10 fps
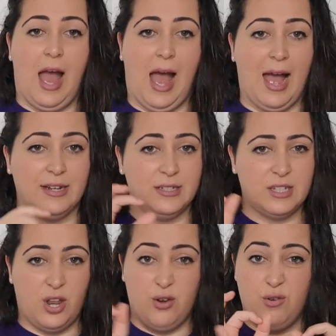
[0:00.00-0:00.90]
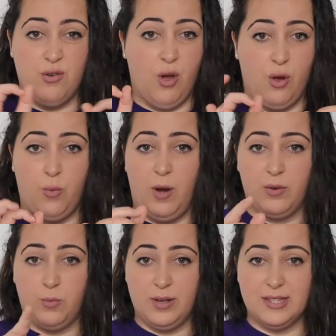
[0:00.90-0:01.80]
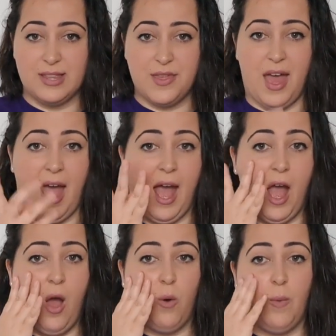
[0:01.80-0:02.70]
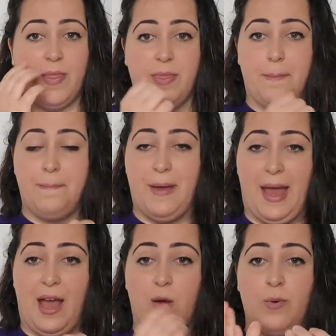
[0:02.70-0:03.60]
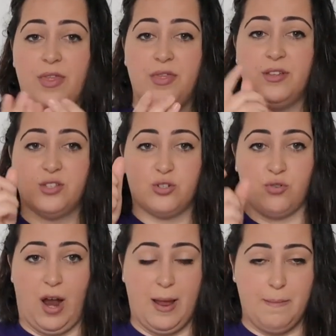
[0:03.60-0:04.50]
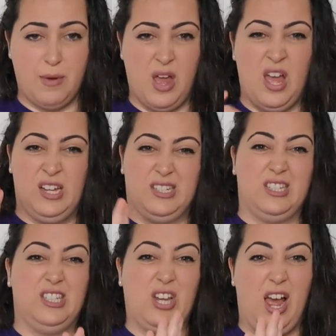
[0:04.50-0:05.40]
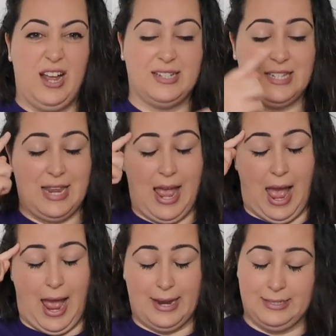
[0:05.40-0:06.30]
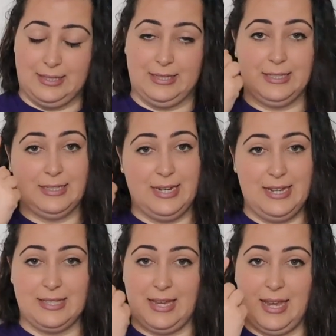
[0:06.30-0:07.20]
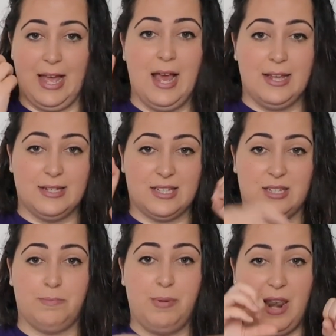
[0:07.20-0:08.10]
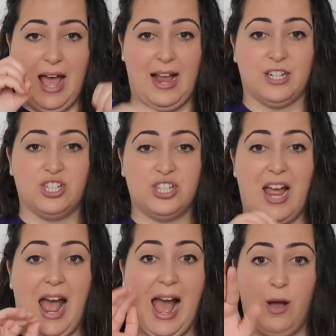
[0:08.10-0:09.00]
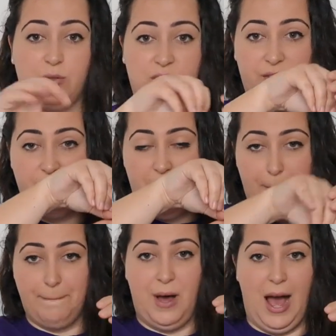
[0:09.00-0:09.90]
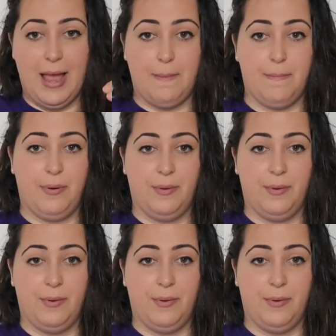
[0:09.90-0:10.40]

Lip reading: And no one was there when the bear with the stripe, dirty and dizzy, splashed out of the pipe.